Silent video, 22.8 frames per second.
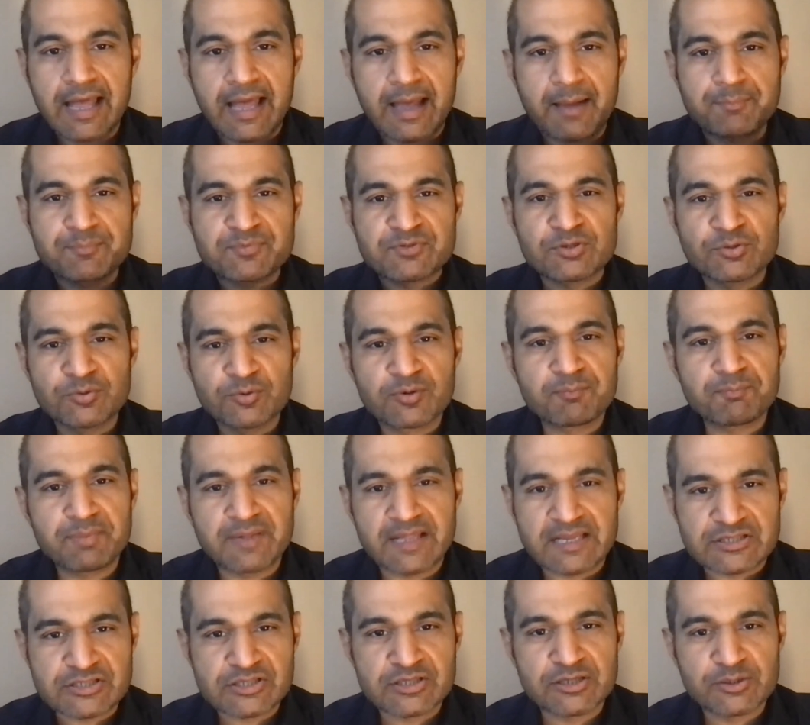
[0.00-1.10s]
absolute
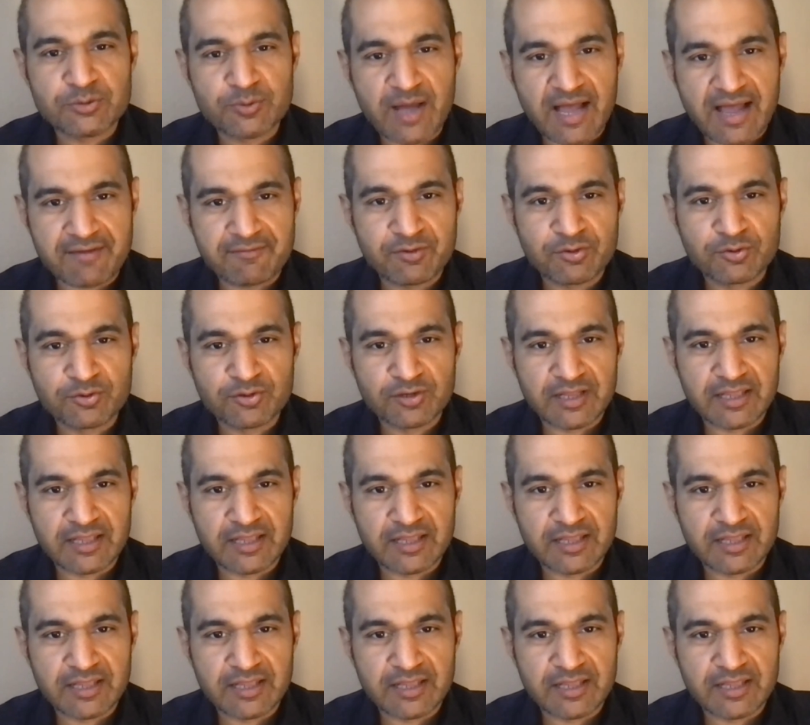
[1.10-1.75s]
pleasure to have you